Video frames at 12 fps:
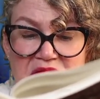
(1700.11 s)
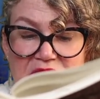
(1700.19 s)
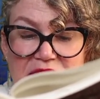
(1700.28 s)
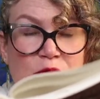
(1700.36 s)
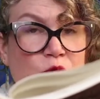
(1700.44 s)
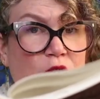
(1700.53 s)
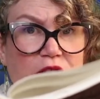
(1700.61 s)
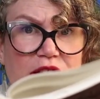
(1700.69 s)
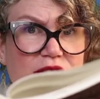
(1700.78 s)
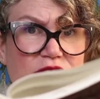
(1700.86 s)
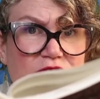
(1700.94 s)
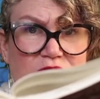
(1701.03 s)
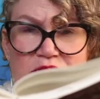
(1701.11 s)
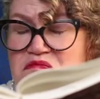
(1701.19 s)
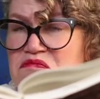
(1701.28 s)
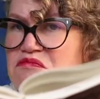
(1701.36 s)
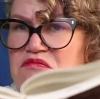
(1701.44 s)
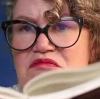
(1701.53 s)
"In words?"
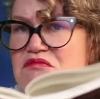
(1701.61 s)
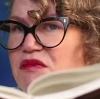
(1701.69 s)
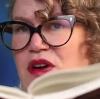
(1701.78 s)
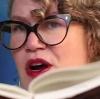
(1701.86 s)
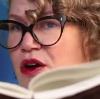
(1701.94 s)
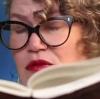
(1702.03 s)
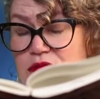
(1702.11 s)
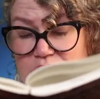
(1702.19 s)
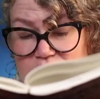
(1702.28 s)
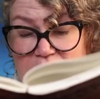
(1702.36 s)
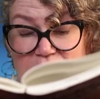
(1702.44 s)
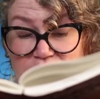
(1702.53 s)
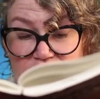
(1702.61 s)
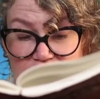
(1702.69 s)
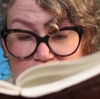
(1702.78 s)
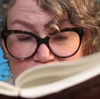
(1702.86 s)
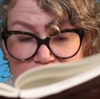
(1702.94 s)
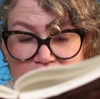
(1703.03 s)
"No, never."
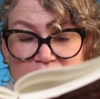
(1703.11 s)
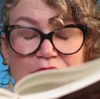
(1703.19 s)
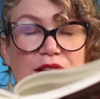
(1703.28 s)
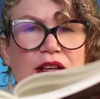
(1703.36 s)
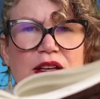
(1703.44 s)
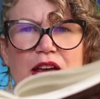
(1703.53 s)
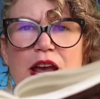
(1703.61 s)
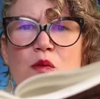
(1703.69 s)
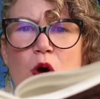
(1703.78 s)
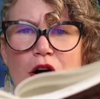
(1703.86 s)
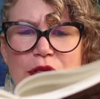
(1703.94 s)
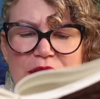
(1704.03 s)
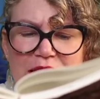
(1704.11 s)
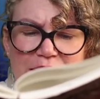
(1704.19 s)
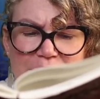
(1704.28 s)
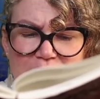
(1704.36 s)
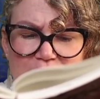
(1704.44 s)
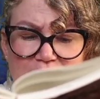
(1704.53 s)
"In what
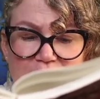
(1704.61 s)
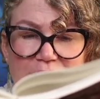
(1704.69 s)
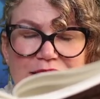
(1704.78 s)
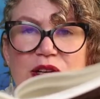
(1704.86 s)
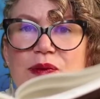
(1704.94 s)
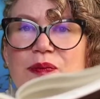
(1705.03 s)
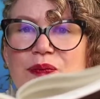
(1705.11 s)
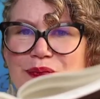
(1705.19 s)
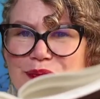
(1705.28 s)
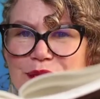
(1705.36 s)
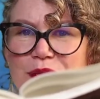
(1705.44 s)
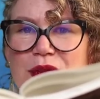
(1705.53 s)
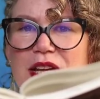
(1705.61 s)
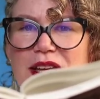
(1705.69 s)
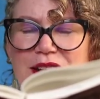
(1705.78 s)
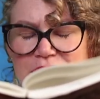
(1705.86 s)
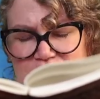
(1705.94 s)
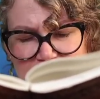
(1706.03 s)
then?"
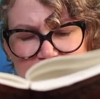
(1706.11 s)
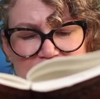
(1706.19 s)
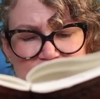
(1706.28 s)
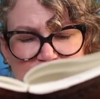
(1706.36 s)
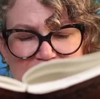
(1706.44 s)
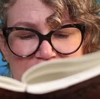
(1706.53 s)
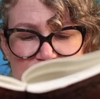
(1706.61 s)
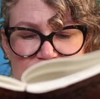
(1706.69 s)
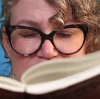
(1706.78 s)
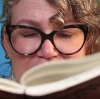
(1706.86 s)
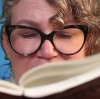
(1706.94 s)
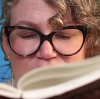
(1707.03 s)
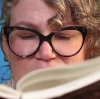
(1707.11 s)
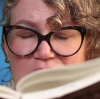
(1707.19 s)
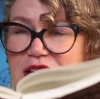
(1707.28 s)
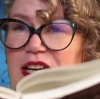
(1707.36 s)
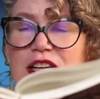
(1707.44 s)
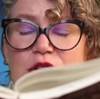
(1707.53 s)
In a changed nature,
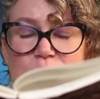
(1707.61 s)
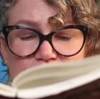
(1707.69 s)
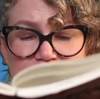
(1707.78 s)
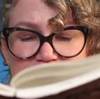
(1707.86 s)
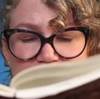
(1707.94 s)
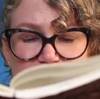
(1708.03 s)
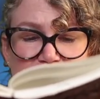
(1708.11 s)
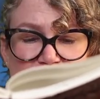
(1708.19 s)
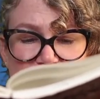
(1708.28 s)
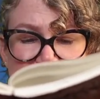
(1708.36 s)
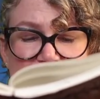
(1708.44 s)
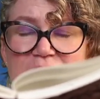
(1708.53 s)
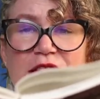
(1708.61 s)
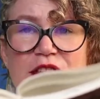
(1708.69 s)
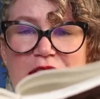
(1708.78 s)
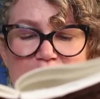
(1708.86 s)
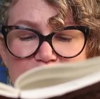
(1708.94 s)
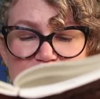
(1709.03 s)
in an altered spirit, in another
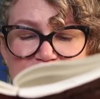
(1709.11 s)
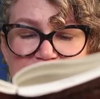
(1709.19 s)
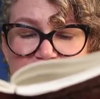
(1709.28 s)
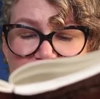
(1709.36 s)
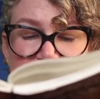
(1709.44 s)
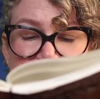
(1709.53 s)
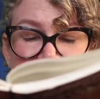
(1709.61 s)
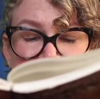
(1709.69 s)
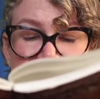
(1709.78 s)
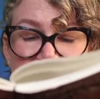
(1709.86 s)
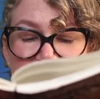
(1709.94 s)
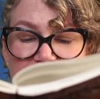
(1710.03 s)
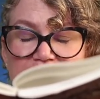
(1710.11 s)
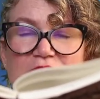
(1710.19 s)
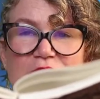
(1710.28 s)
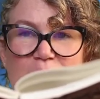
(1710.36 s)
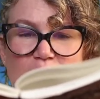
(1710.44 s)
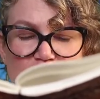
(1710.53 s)
atmosphere of life,
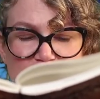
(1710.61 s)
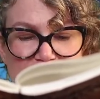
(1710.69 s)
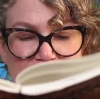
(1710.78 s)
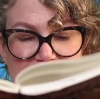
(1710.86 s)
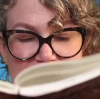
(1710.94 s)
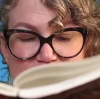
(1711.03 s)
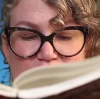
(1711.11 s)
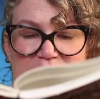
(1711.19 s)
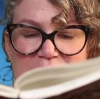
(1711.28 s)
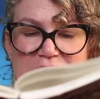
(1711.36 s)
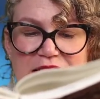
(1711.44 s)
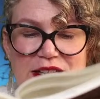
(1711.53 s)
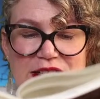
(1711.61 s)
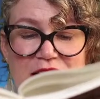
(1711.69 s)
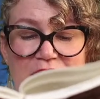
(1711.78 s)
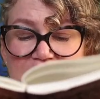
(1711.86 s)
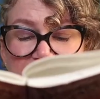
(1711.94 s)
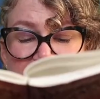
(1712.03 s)
another hope as its great end,
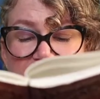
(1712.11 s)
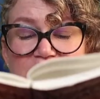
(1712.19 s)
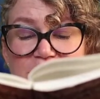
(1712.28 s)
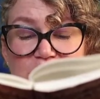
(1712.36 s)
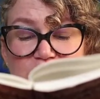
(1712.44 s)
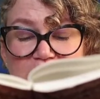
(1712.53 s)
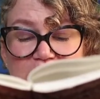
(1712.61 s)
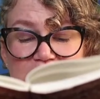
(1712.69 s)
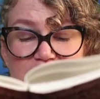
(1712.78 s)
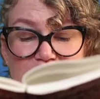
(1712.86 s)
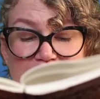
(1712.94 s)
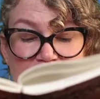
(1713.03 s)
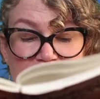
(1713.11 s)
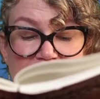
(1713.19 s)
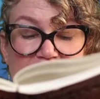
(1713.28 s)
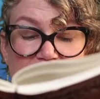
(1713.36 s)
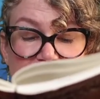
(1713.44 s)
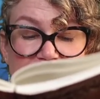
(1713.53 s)
in everything that made my
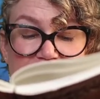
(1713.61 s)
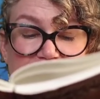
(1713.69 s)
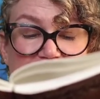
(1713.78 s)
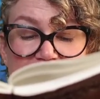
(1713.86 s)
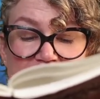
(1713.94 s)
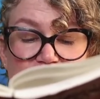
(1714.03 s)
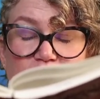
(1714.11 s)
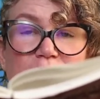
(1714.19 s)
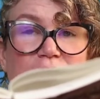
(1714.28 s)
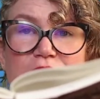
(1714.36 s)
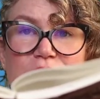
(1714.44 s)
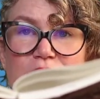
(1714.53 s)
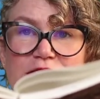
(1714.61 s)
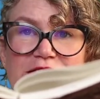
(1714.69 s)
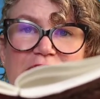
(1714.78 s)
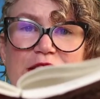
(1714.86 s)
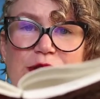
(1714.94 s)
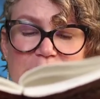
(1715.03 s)
love of any worth or
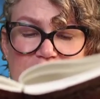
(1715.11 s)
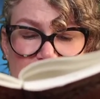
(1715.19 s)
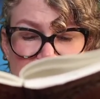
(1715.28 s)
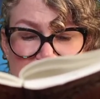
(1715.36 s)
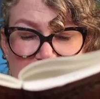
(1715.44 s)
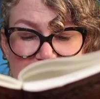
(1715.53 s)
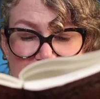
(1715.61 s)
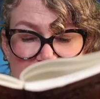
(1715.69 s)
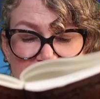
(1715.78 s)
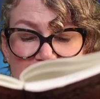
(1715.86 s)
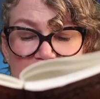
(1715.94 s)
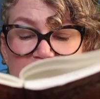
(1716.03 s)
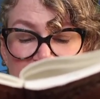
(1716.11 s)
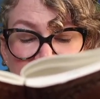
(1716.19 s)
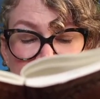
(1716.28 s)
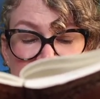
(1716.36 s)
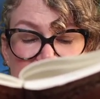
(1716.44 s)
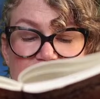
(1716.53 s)
value in your sight. If
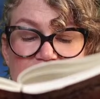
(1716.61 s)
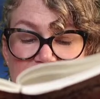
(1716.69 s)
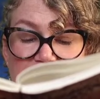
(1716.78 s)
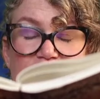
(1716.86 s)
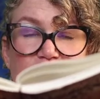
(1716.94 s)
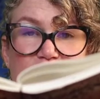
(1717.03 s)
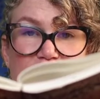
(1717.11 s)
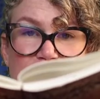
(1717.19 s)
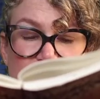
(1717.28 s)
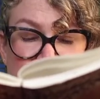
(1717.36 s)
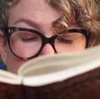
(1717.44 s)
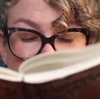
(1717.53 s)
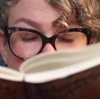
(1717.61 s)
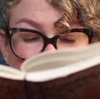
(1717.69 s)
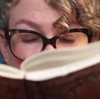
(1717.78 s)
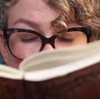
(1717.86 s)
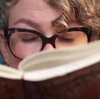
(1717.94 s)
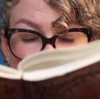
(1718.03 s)
this had never been between
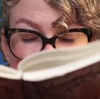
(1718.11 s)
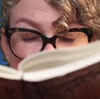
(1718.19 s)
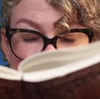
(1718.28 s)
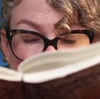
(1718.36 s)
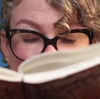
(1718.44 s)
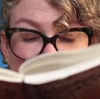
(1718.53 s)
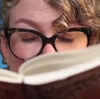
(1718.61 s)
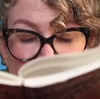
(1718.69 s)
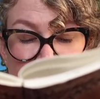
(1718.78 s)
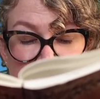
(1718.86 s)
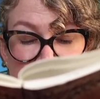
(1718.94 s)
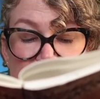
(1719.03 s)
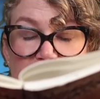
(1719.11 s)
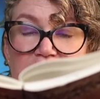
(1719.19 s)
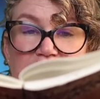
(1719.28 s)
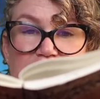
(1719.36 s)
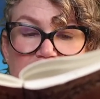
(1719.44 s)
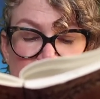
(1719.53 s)
us," said the girl, looking
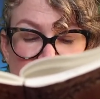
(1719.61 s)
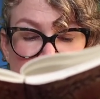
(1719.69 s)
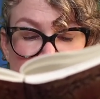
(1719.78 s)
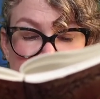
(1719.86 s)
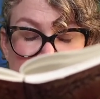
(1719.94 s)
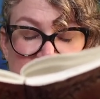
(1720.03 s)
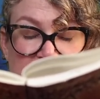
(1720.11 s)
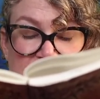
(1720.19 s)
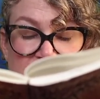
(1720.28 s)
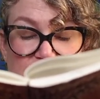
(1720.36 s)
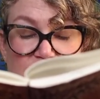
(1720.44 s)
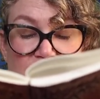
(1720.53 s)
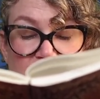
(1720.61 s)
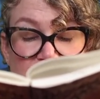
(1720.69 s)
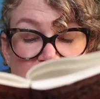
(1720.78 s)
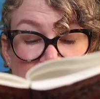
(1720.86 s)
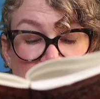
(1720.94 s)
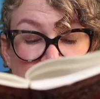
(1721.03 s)
mildly but with steadiness upon him,
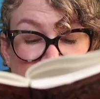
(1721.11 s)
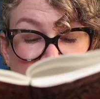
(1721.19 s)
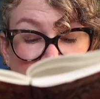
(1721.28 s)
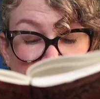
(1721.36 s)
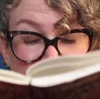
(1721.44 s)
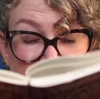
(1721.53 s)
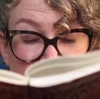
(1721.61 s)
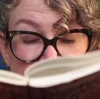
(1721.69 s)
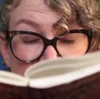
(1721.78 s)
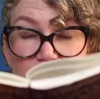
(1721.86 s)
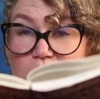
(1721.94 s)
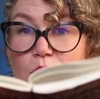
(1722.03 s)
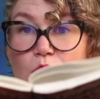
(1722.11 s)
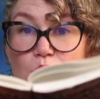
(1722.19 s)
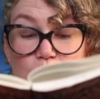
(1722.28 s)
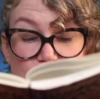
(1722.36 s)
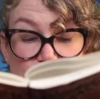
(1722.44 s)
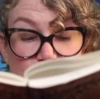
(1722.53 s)
"tell me,
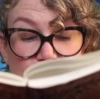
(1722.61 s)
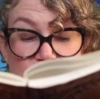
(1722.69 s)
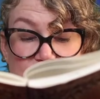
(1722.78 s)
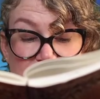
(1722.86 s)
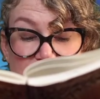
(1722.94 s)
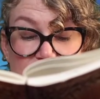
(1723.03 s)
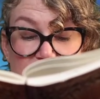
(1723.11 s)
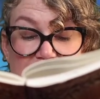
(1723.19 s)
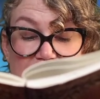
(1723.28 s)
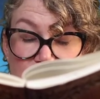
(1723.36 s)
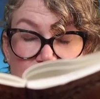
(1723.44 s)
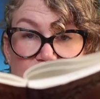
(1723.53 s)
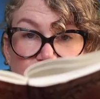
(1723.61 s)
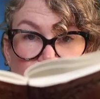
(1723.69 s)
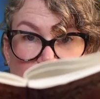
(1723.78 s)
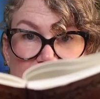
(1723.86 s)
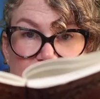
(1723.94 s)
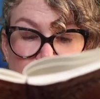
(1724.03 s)
would you seek me out and
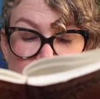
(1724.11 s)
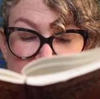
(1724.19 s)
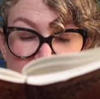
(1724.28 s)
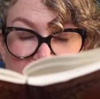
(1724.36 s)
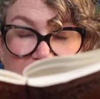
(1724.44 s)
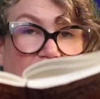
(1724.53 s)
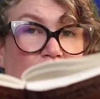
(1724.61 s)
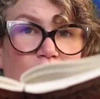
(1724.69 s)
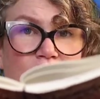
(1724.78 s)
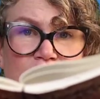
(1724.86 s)
try to win me now?"